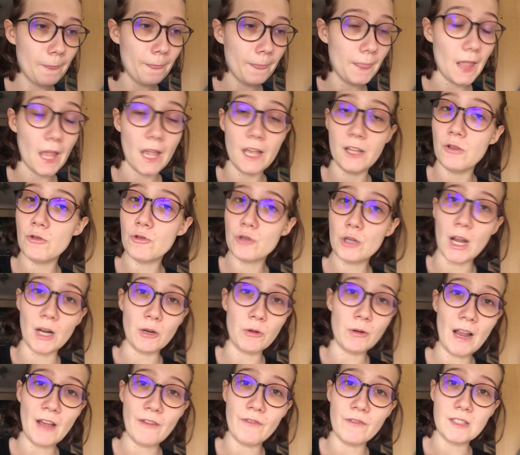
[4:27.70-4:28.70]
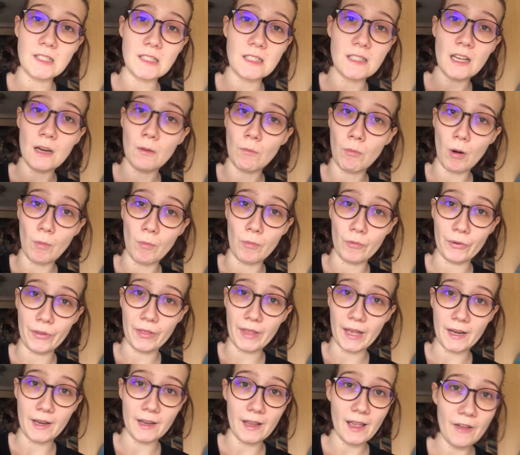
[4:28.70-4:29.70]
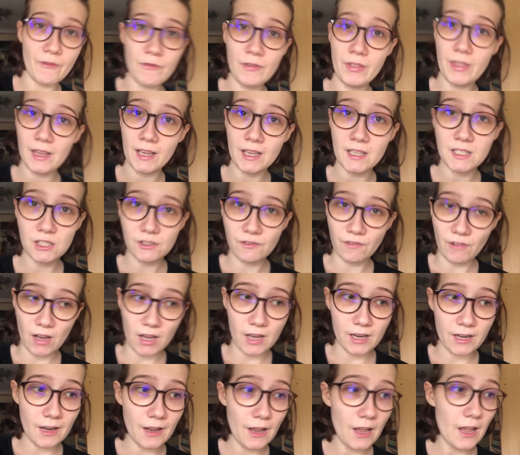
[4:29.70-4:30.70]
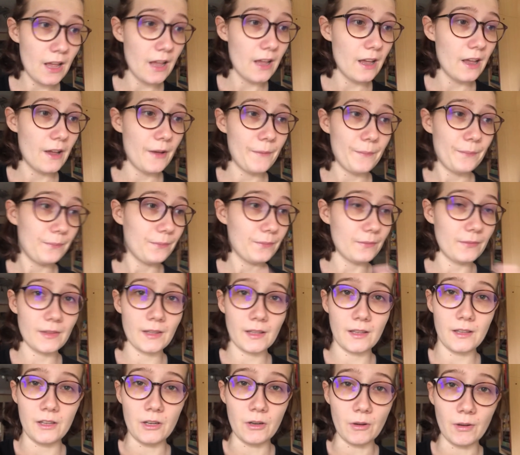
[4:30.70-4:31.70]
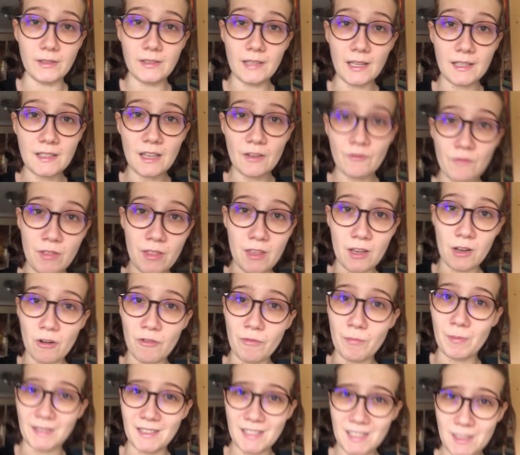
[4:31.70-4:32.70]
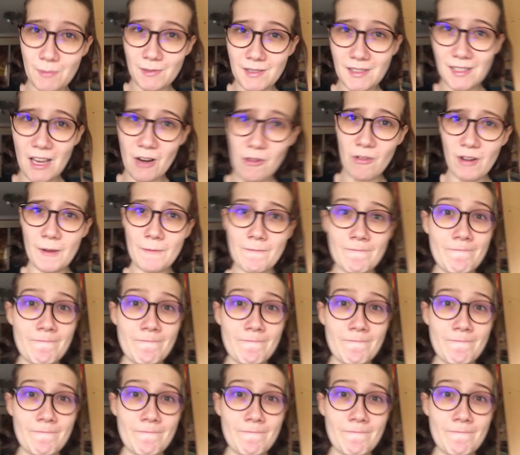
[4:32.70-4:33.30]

And usually I don't have a single problem with that. Everything is fine. You know, it takes everything off, but this mascara...